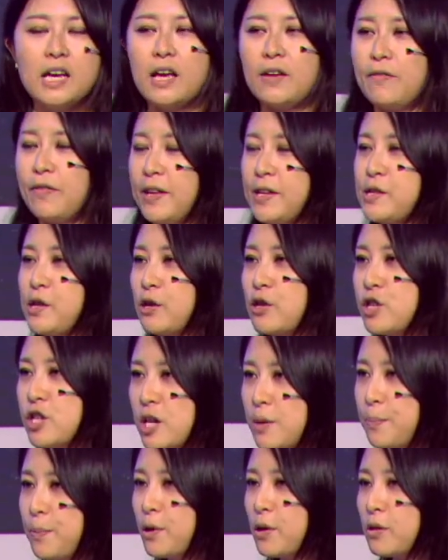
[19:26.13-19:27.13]
If things are
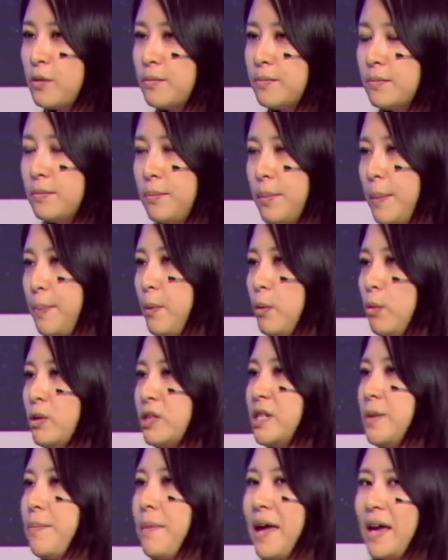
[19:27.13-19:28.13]
cheaper, people will
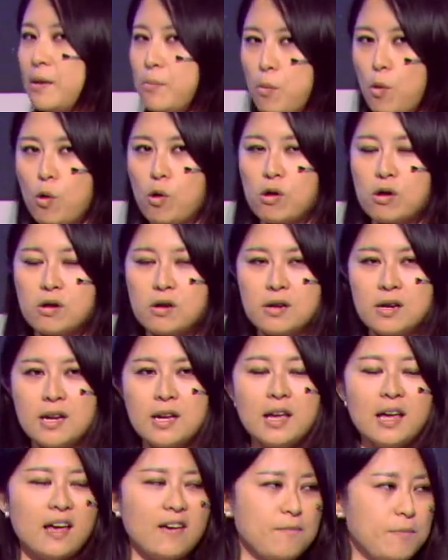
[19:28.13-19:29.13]
demand more.
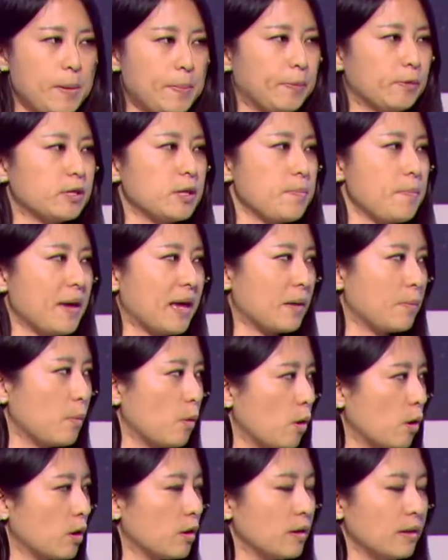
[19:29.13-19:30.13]
If people demand
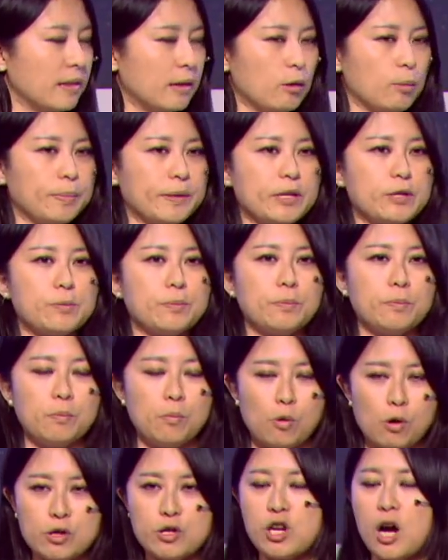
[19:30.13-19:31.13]
more, there will be
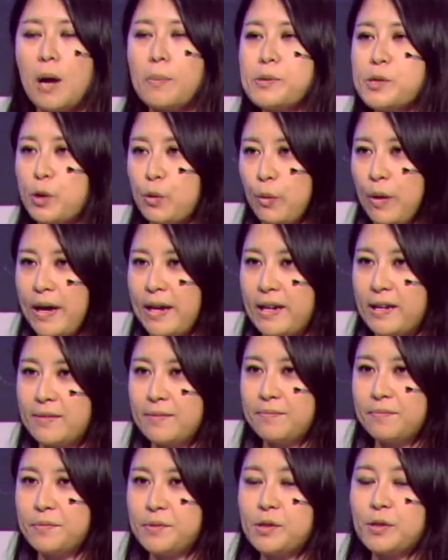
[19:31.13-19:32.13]
more jobs created.
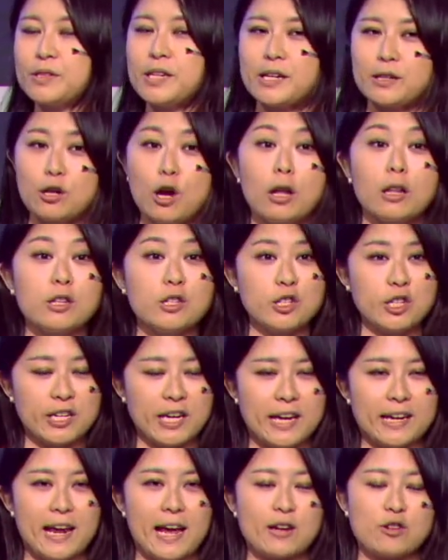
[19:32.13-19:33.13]
So technology
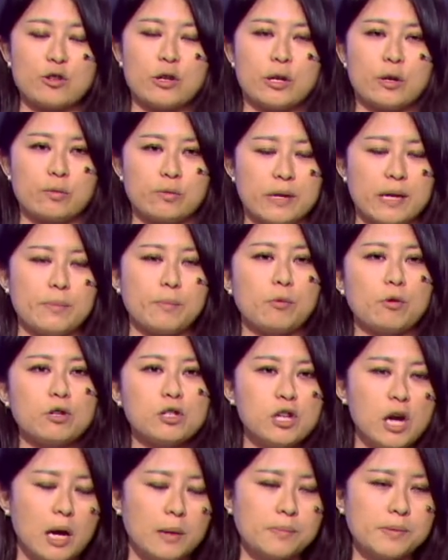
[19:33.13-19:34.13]
can actually create more
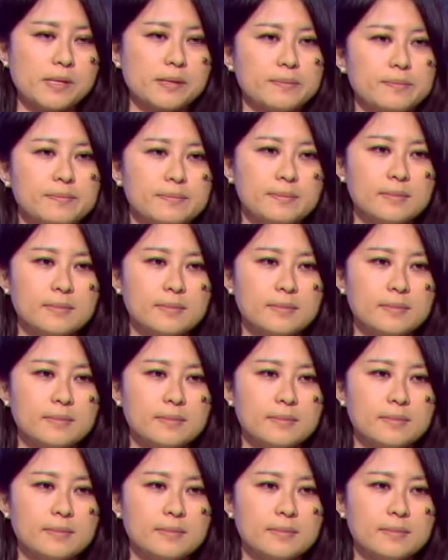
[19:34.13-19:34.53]
jobs.